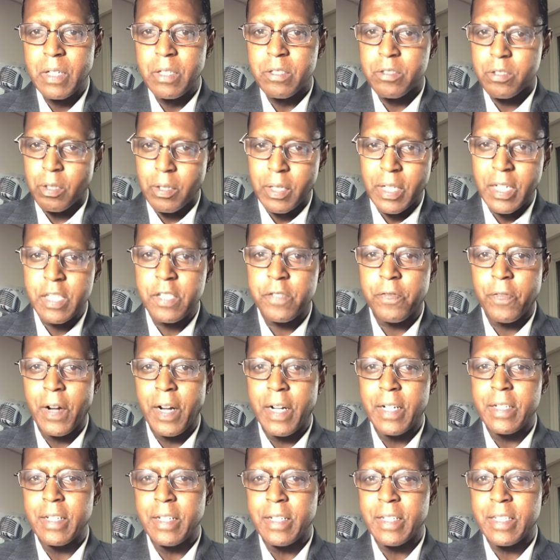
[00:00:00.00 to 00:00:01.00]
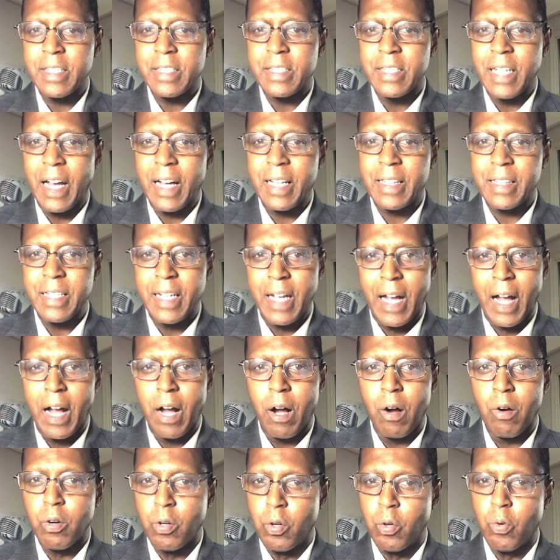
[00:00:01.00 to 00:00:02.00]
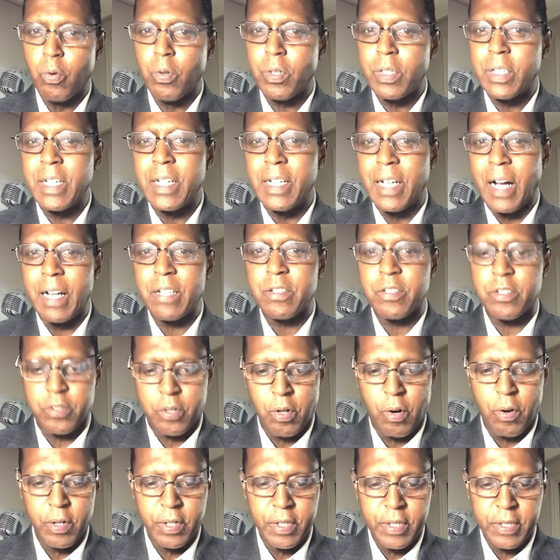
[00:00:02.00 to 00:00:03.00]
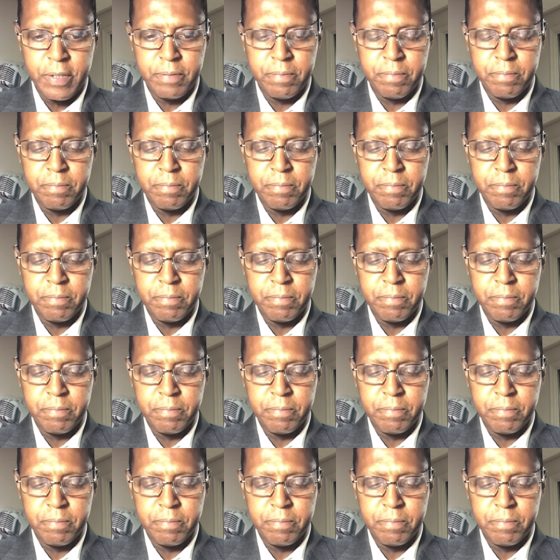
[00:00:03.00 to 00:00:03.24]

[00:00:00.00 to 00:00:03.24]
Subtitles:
So let's find out exactly how Gordon got started.